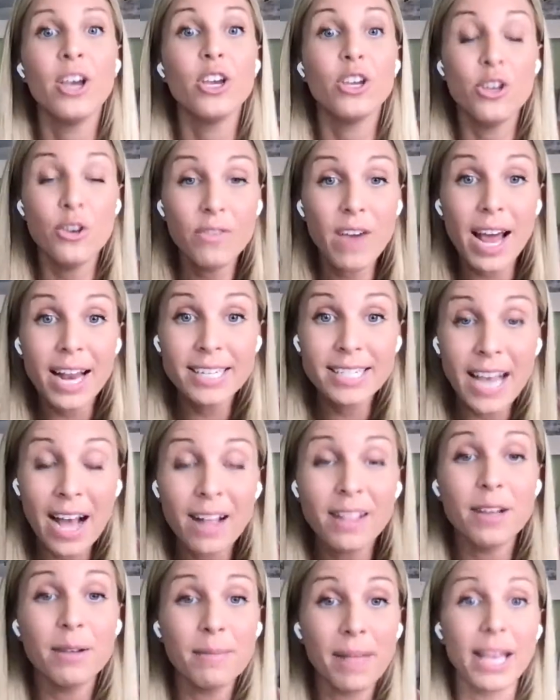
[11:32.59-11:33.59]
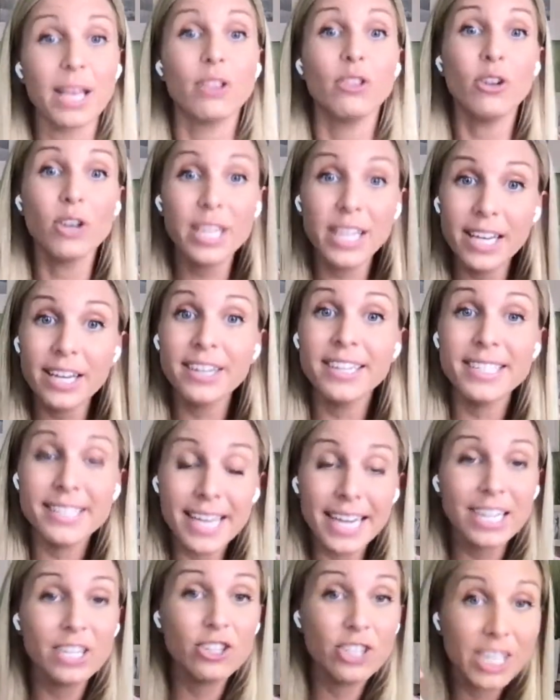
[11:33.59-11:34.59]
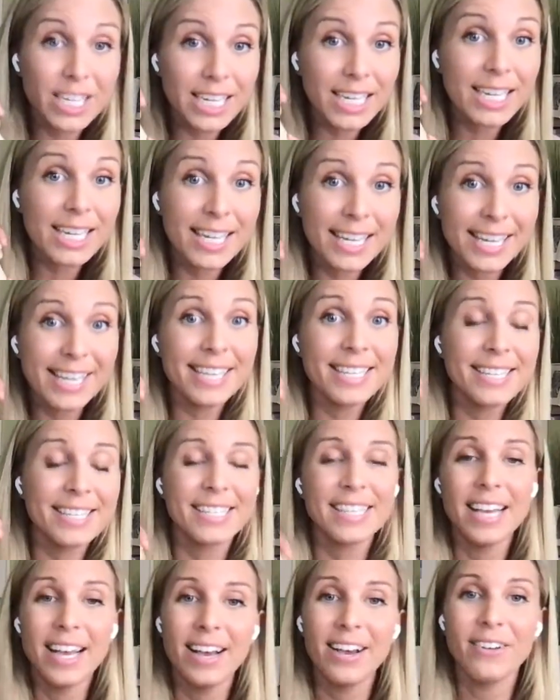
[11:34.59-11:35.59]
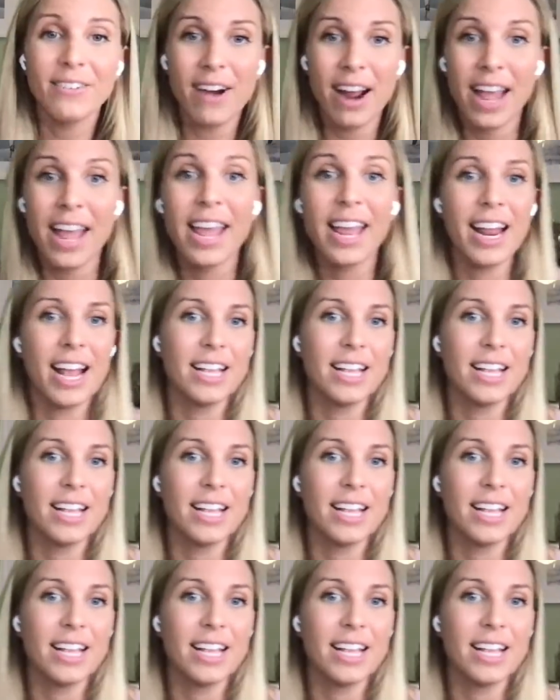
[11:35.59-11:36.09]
You've got to tell them like, look here and say cheese, right?